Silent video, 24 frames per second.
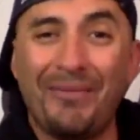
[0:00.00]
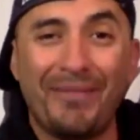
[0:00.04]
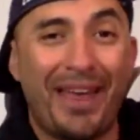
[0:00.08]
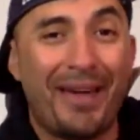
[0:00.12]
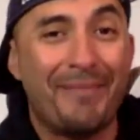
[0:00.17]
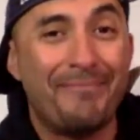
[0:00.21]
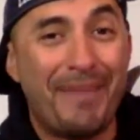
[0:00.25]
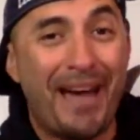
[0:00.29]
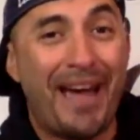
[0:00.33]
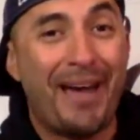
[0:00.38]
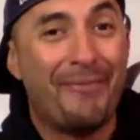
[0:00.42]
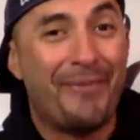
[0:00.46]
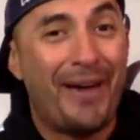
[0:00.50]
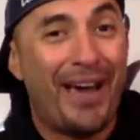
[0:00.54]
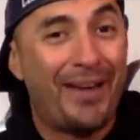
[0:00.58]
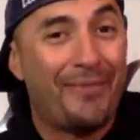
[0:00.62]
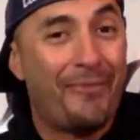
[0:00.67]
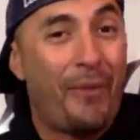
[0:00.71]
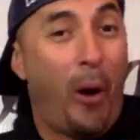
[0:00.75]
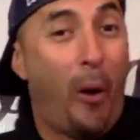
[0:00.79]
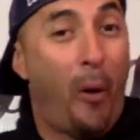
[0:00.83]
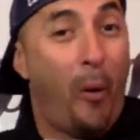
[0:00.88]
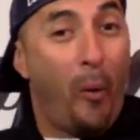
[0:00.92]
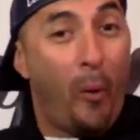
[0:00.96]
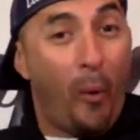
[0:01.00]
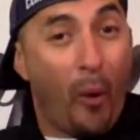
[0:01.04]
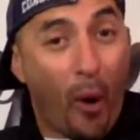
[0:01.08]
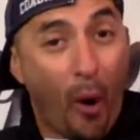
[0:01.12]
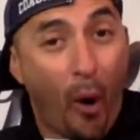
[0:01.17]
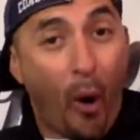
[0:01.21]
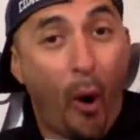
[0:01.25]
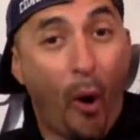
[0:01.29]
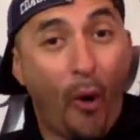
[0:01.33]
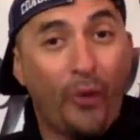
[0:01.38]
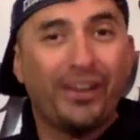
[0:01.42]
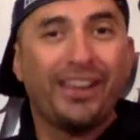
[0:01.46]
so I'm like, wait,
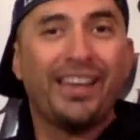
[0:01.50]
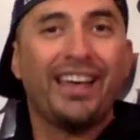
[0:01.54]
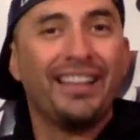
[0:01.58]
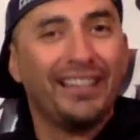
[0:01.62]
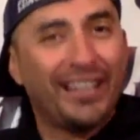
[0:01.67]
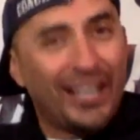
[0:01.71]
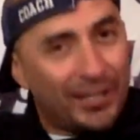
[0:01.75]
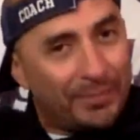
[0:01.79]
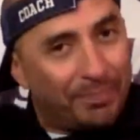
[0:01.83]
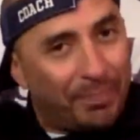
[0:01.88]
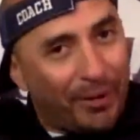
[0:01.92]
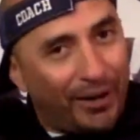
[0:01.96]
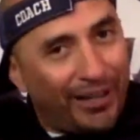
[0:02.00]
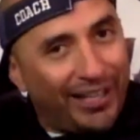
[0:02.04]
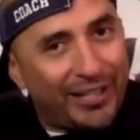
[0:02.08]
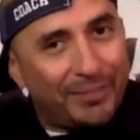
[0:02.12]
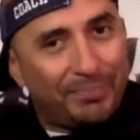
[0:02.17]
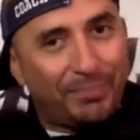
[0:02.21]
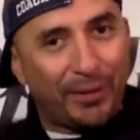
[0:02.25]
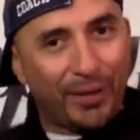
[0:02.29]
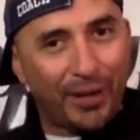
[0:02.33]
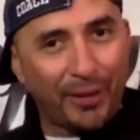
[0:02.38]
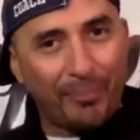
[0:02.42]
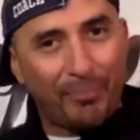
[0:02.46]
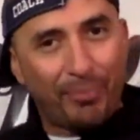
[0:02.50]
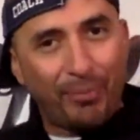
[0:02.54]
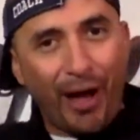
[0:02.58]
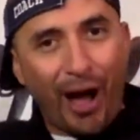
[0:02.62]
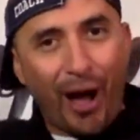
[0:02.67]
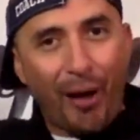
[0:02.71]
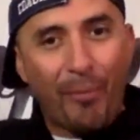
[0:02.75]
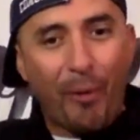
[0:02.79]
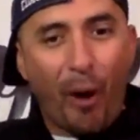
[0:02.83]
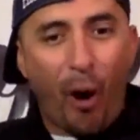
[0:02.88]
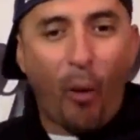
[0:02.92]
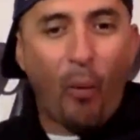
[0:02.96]
whoa, let's put
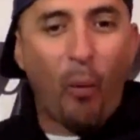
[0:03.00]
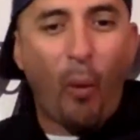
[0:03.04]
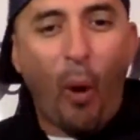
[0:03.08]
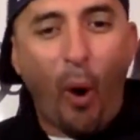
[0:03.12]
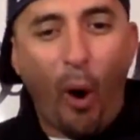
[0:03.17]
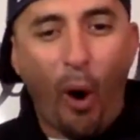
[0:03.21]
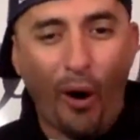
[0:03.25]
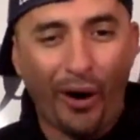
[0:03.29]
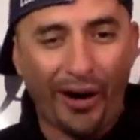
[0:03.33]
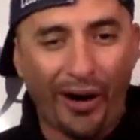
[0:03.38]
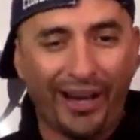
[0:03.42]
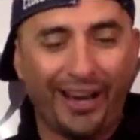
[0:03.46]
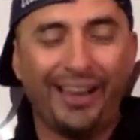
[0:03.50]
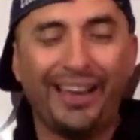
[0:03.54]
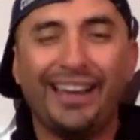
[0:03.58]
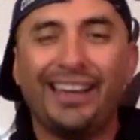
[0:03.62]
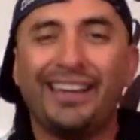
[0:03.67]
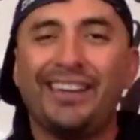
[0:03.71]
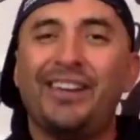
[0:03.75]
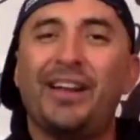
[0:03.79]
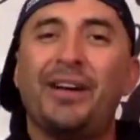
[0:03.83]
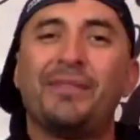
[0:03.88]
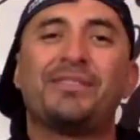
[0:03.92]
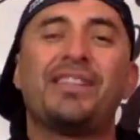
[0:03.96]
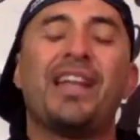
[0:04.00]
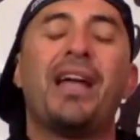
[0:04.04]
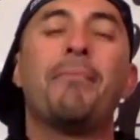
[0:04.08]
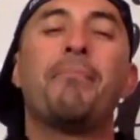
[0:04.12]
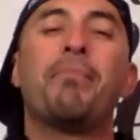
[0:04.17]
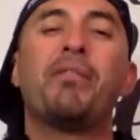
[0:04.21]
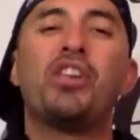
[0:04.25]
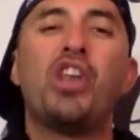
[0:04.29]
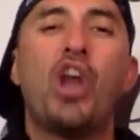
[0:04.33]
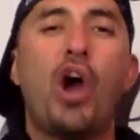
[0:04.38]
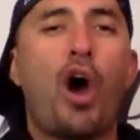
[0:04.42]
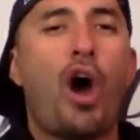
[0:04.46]
a wall here. You know what I'm
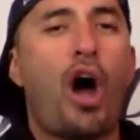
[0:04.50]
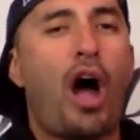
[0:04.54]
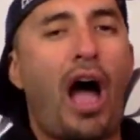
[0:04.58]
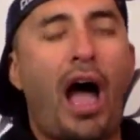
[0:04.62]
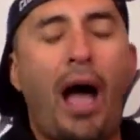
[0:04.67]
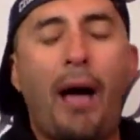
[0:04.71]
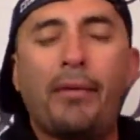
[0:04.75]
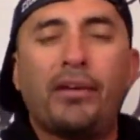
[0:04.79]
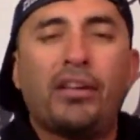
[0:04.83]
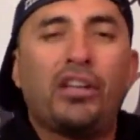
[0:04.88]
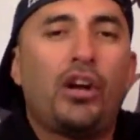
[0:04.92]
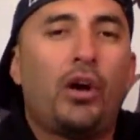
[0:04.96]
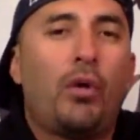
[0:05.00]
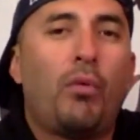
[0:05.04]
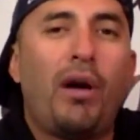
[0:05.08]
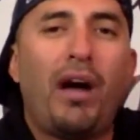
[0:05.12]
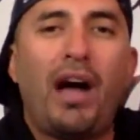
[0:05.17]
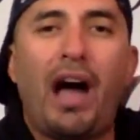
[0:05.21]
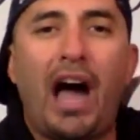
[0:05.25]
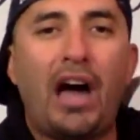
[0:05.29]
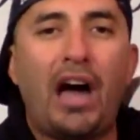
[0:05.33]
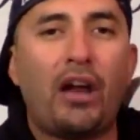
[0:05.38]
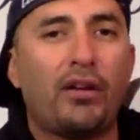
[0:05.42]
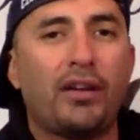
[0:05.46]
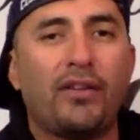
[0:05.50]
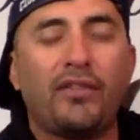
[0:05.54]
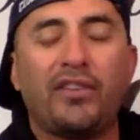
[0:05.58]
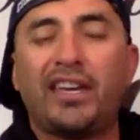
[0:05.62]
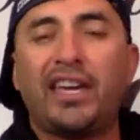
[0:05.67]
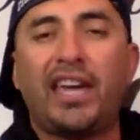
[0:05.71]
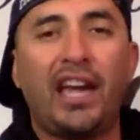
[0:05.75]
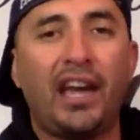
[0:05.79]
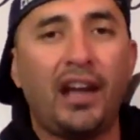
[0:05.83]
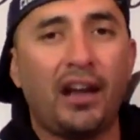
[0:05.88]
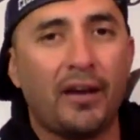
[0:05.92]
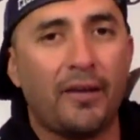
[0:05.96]
saying? But no, you know what? I
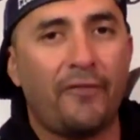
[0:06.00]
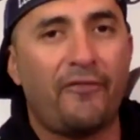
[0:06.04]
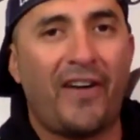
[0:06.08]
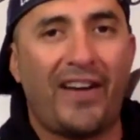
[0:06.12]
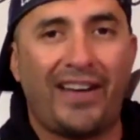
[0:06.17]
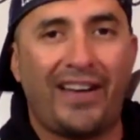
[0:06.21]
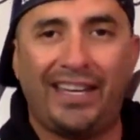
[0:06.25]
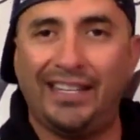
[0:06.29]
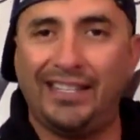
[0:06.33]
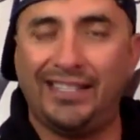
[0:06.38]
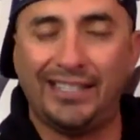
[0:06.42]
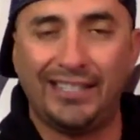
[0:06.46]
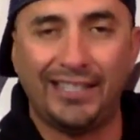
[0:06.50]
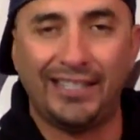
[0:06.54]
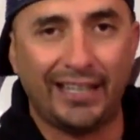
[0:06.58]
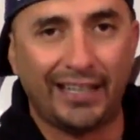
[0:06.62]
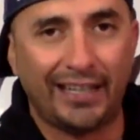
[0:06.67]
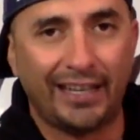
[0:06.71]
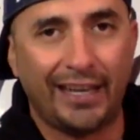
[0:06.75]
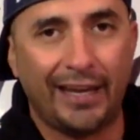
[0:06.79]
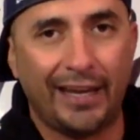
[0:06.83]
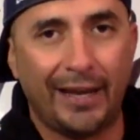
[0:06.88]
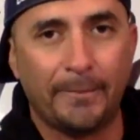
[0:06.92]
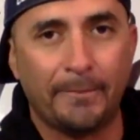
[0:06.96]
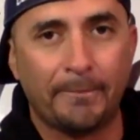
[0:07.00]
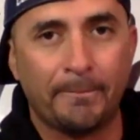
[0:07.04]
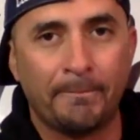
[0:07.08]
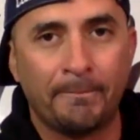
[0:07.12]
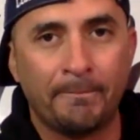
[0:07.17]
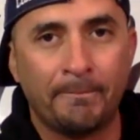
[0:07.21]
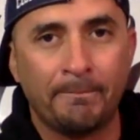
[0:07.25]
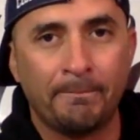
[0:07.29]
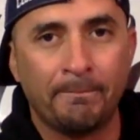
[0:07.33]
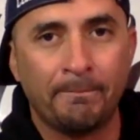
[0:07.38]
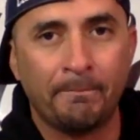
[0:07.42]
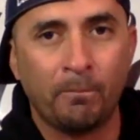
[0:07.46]
don't even care if I get sick again.